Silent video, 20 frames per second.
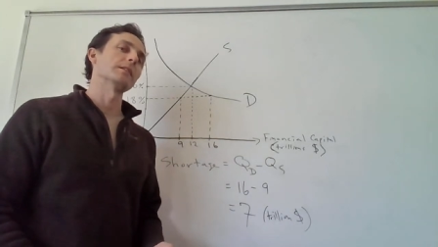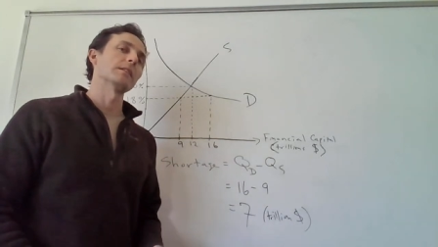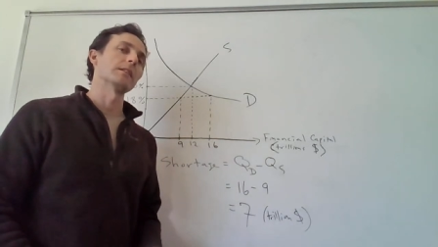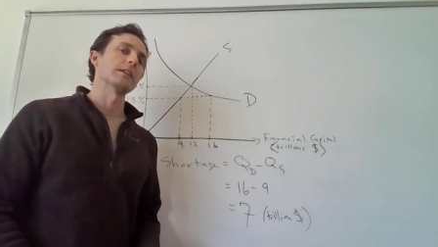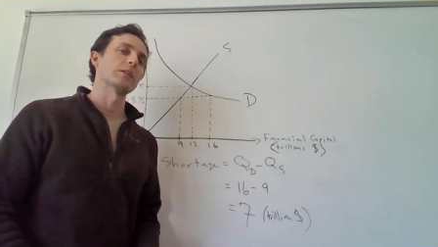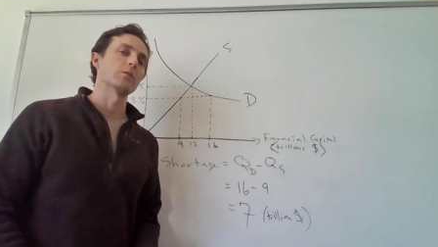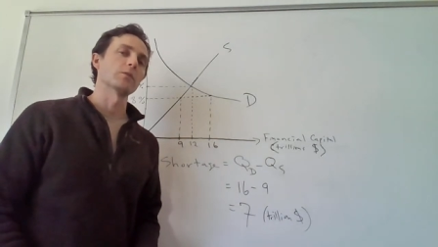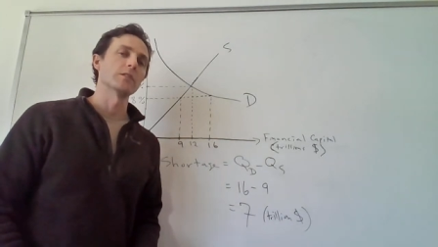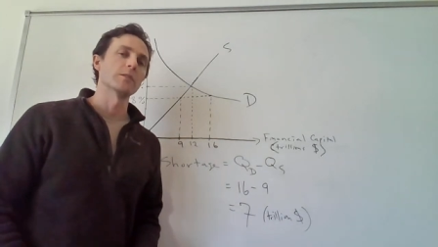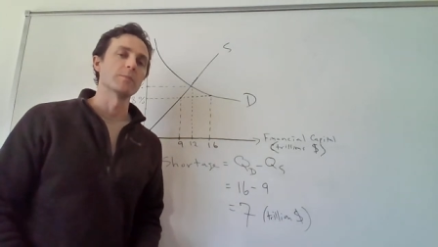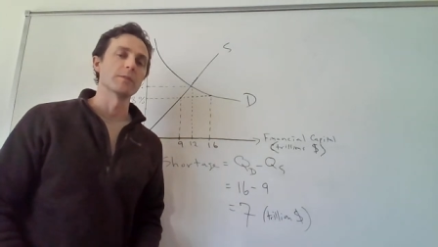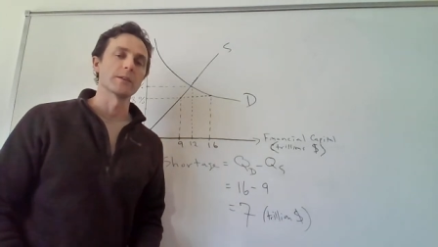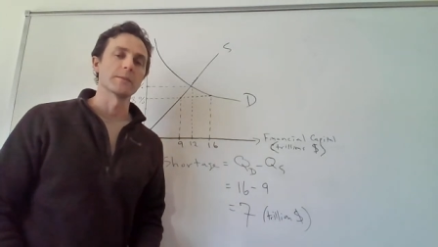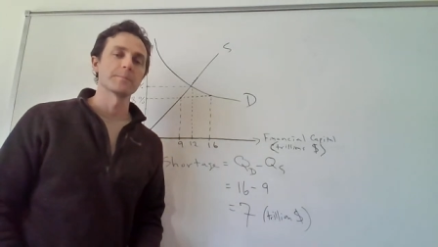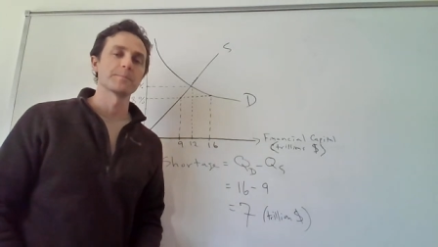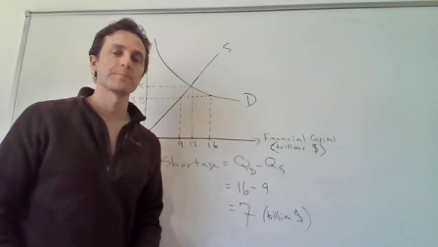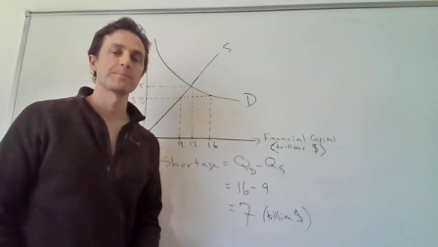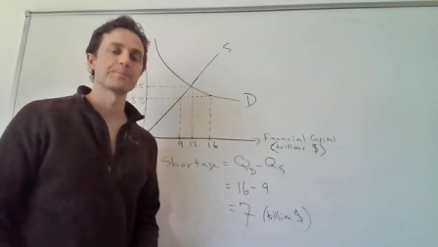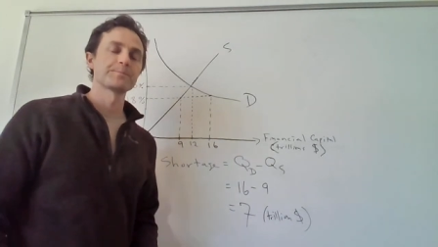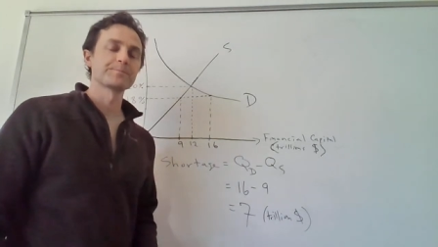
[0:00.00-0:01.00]
in equilibrium.
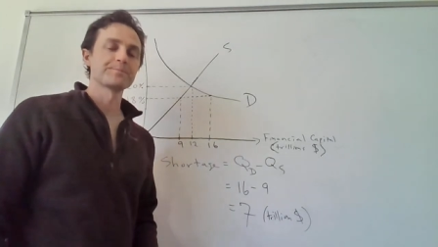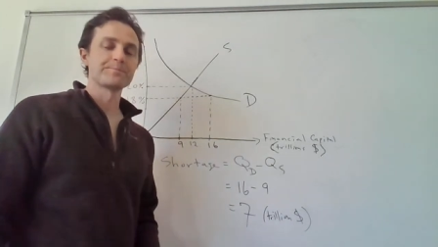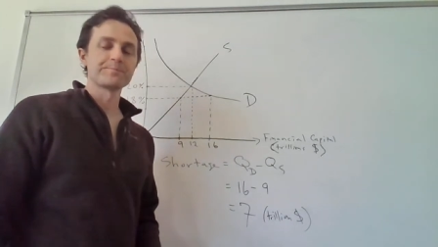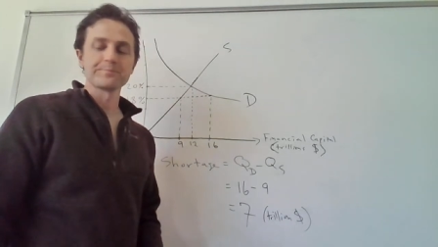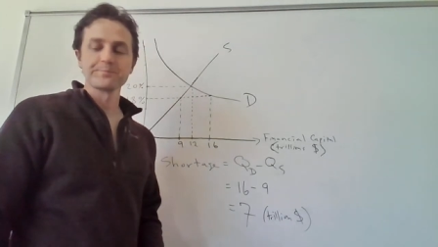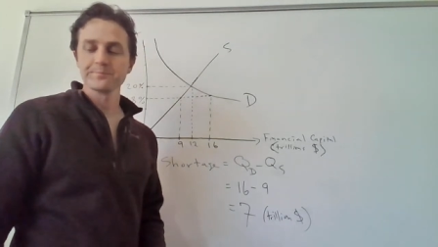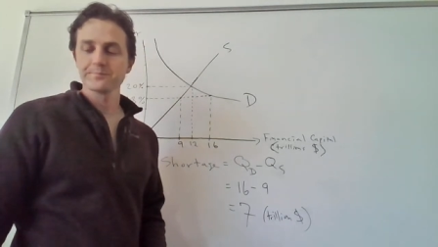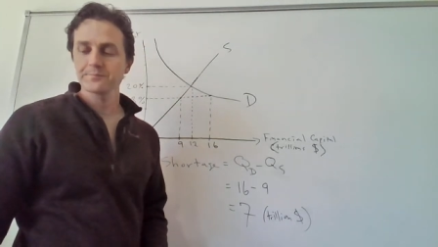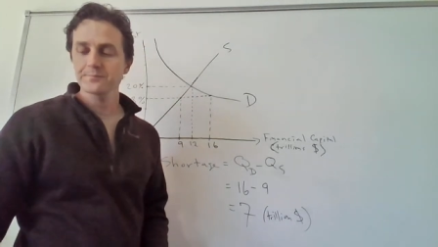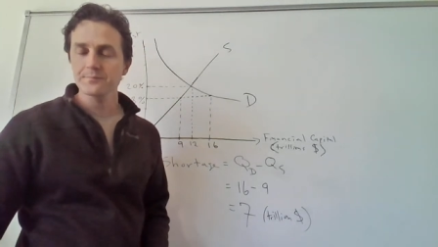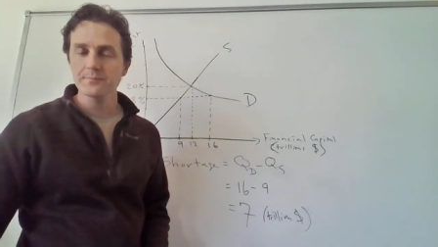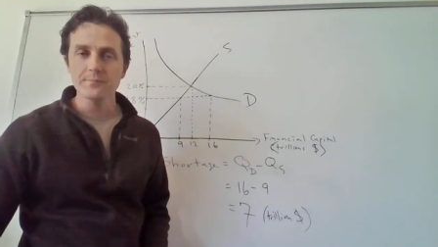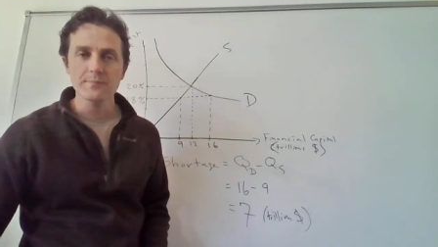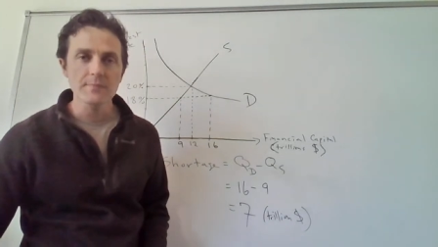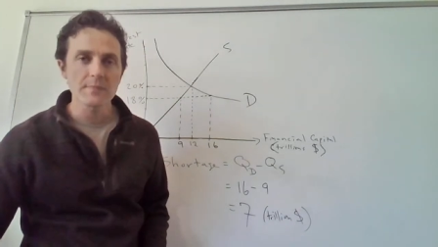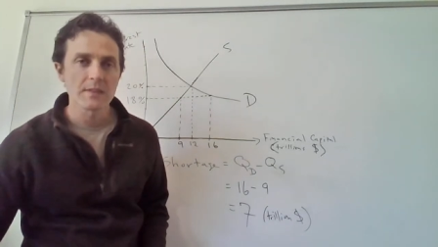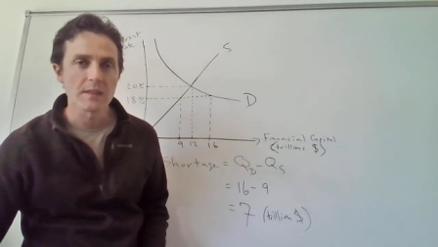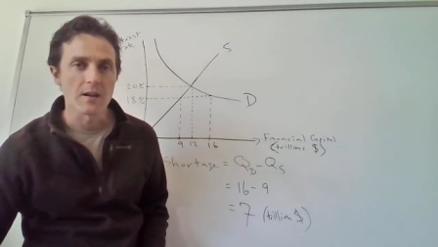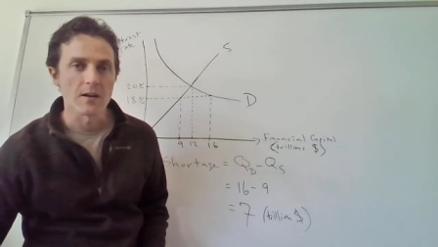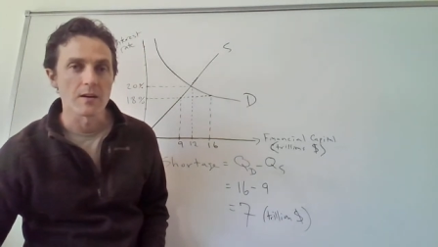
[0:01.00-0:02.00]

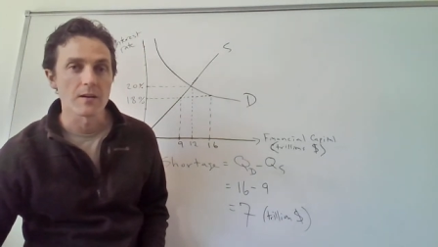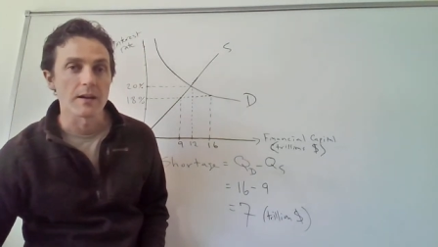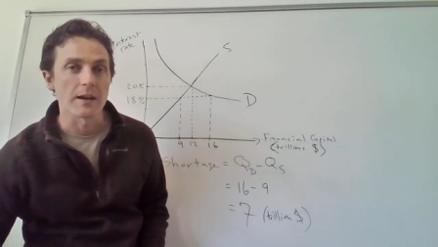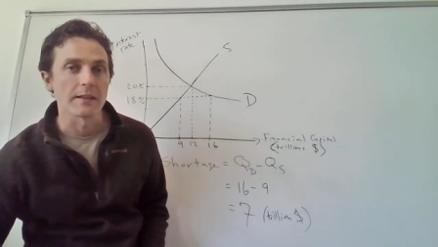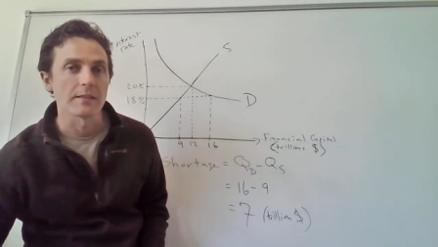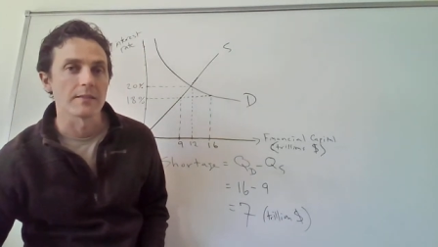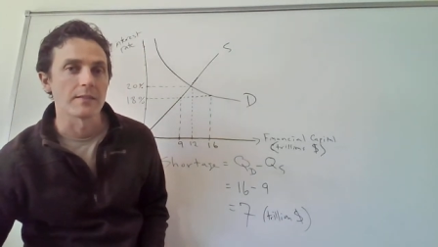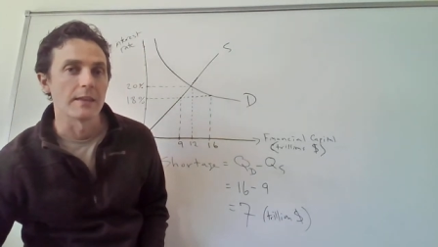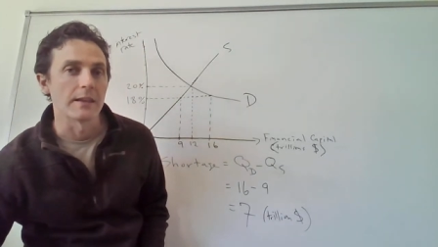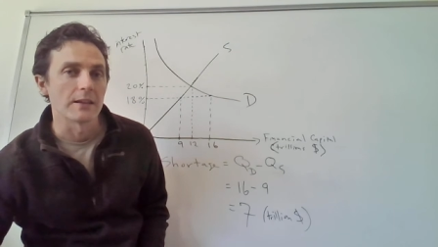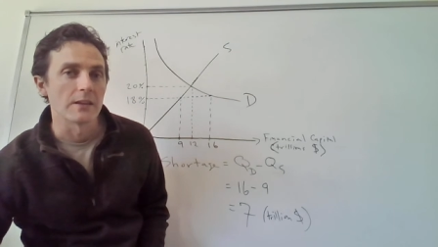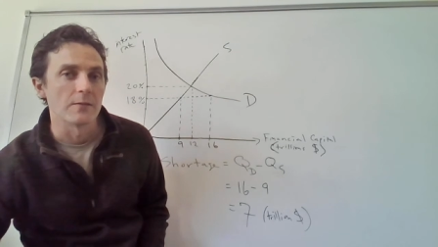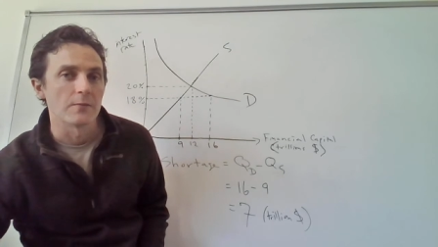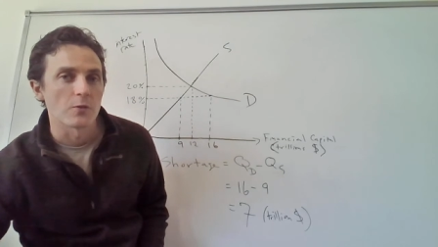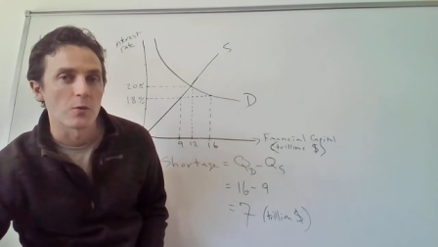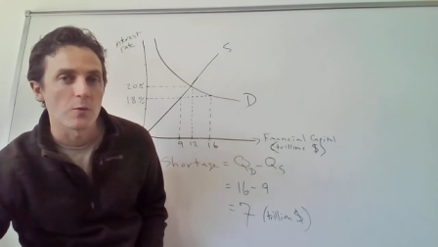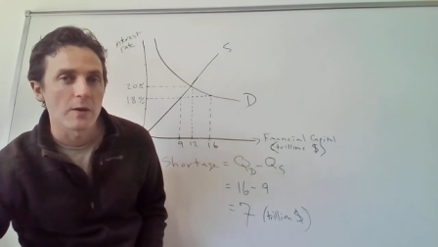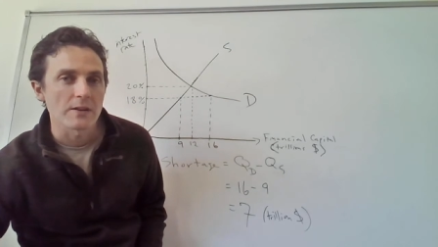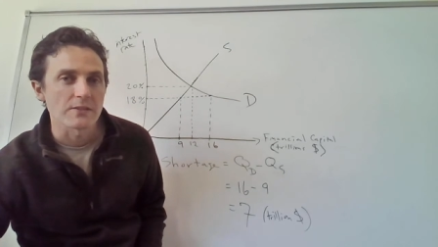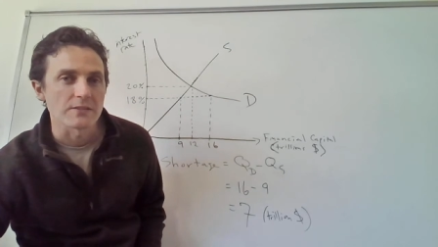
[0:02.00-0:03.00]
All right, thank you
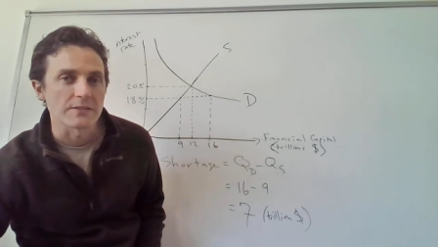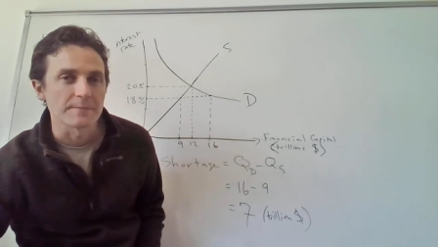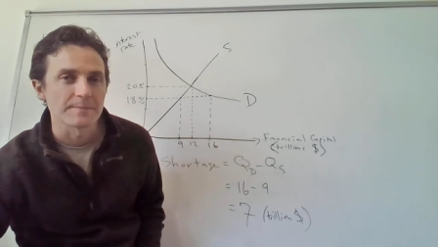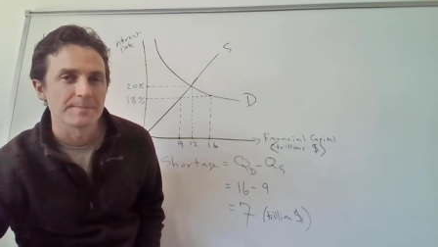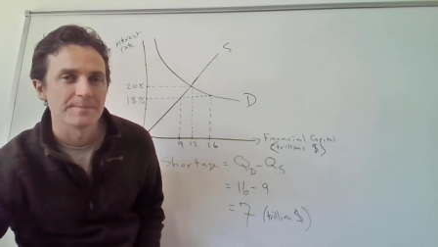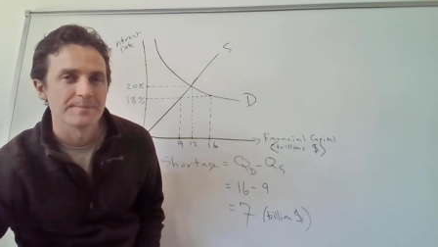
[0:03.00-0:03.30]
for watching.